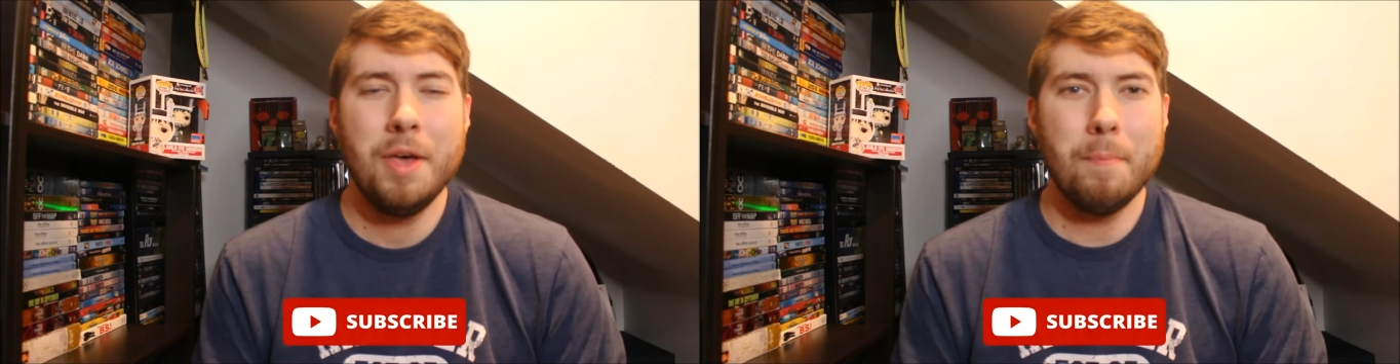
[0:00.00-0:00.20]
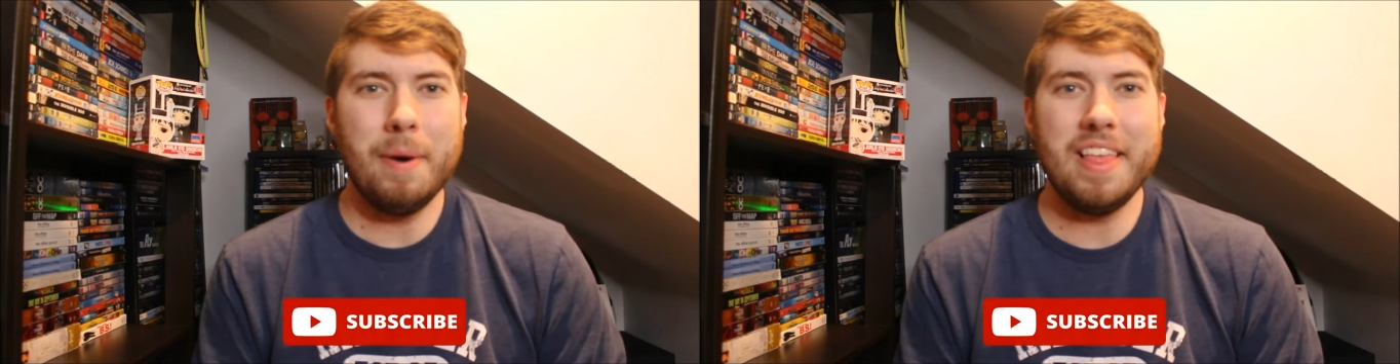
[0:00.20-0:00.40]

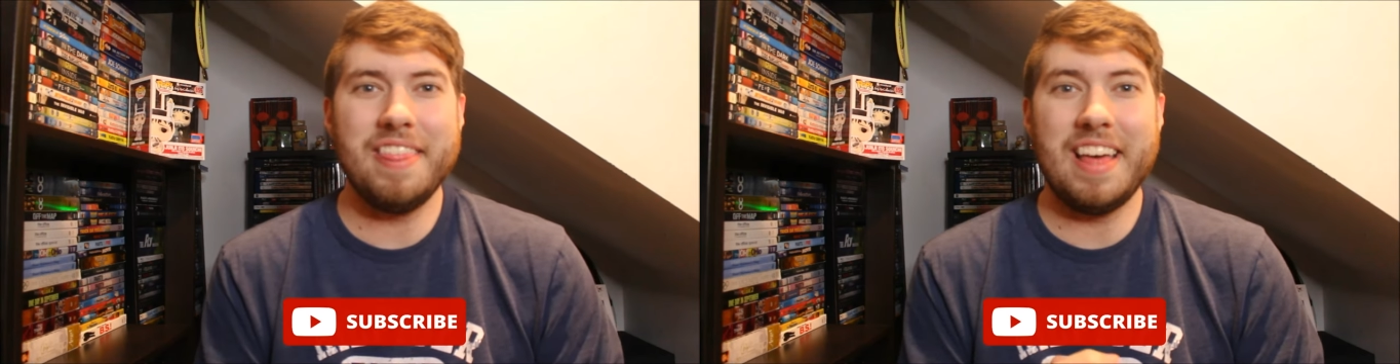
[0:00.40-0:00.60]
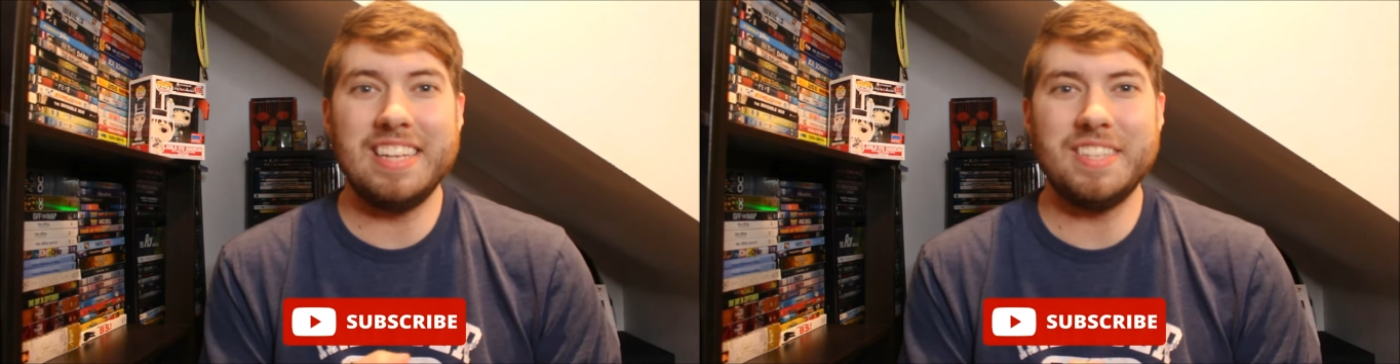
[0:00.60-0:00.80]

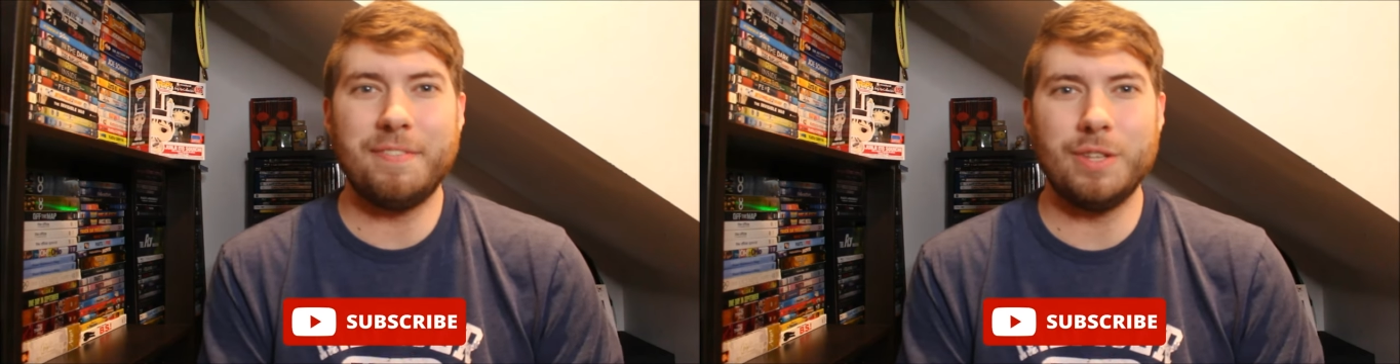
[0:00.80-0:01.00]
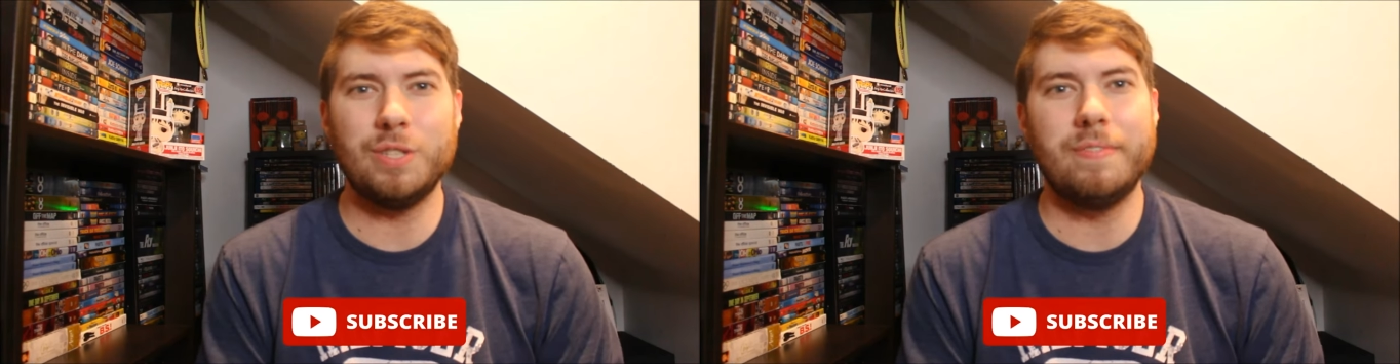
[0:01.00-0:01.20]
But that is it
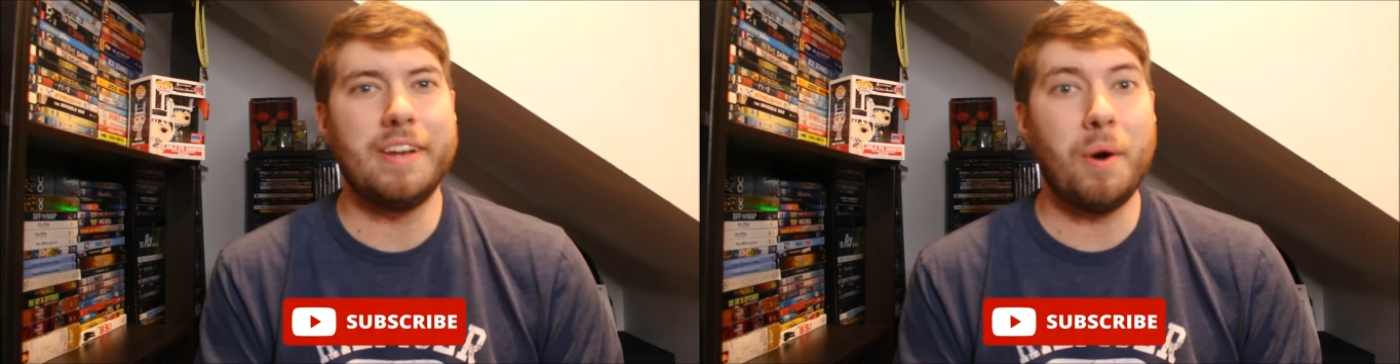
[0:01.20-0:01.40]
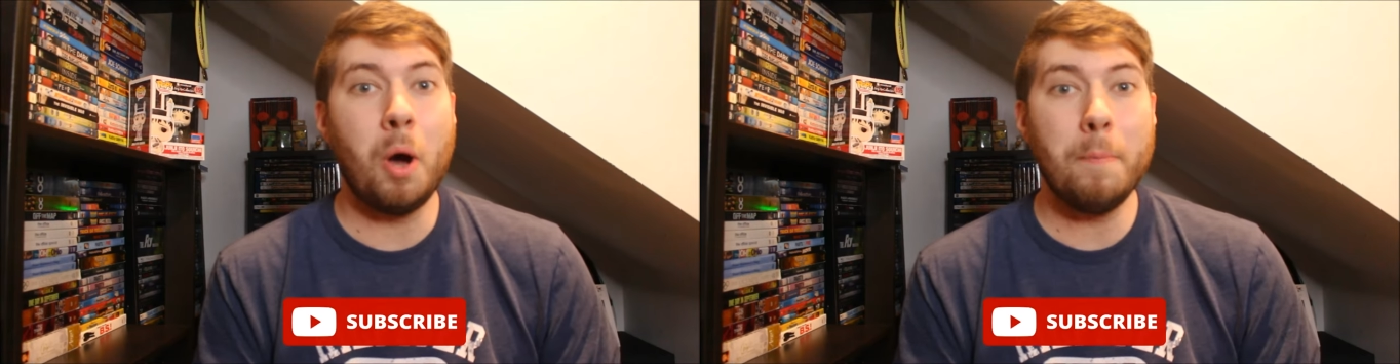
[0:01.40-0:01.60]
for this
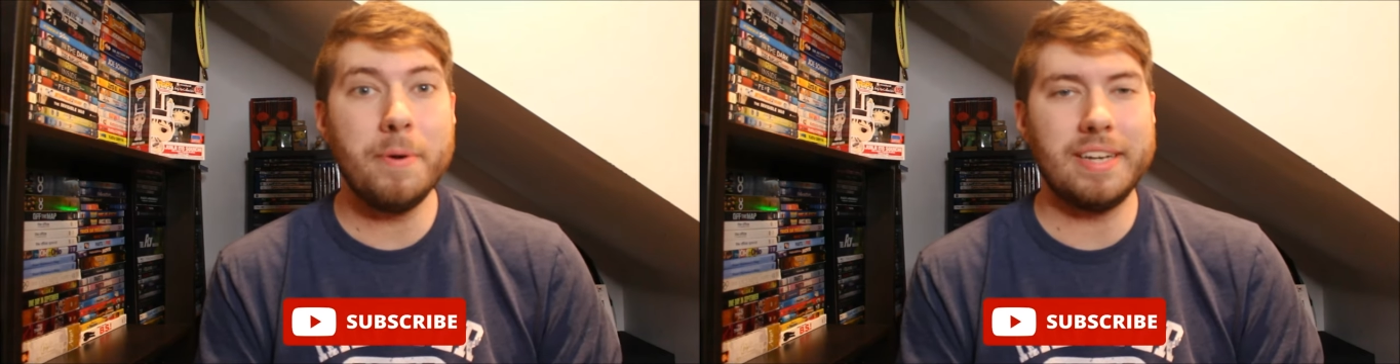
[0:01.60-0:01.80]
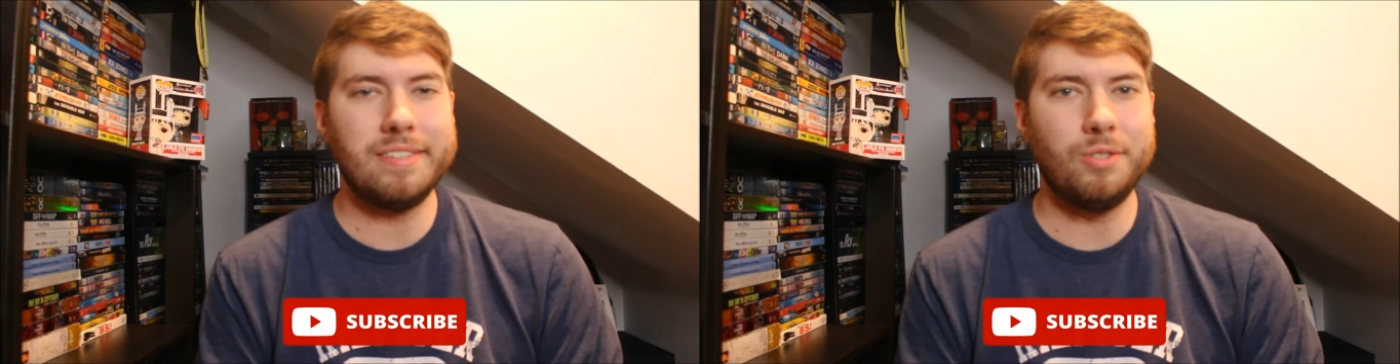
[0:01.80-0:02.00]
video. I hope you
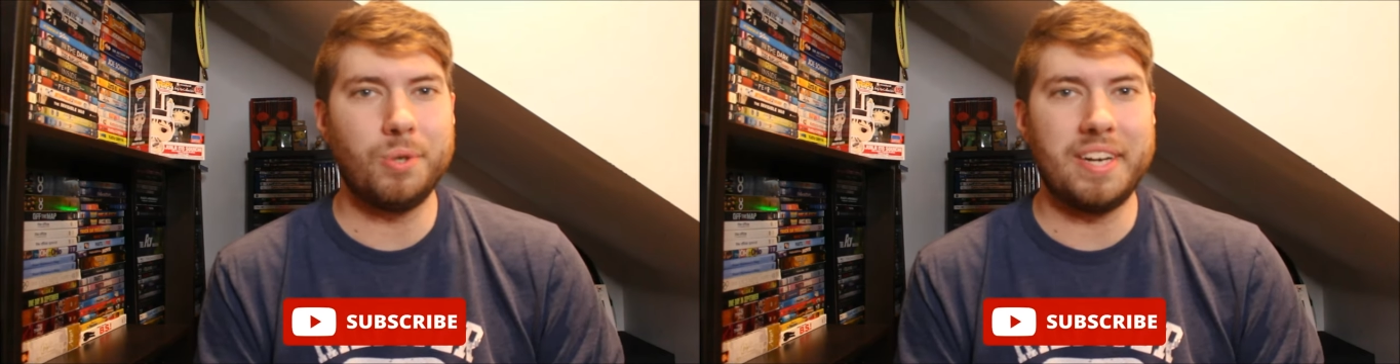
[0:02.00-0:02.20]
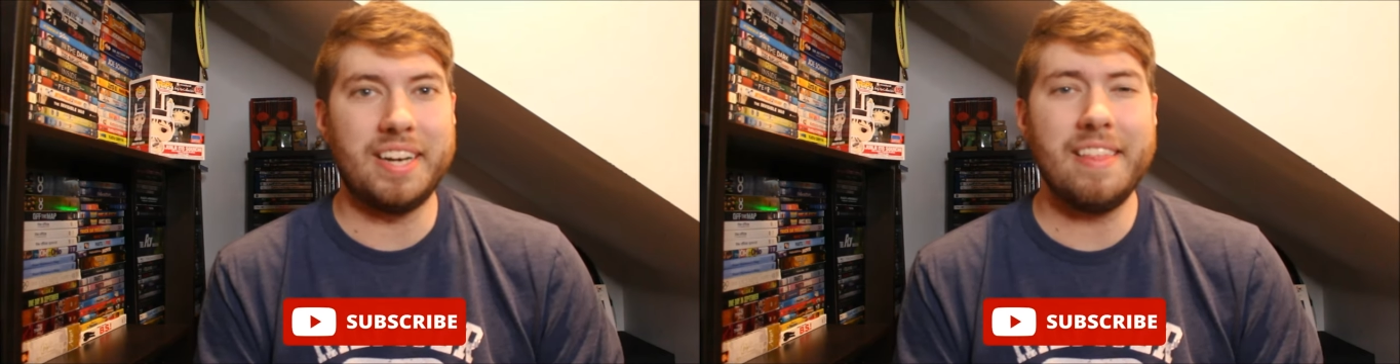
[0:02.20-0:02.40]
guys enjoyed.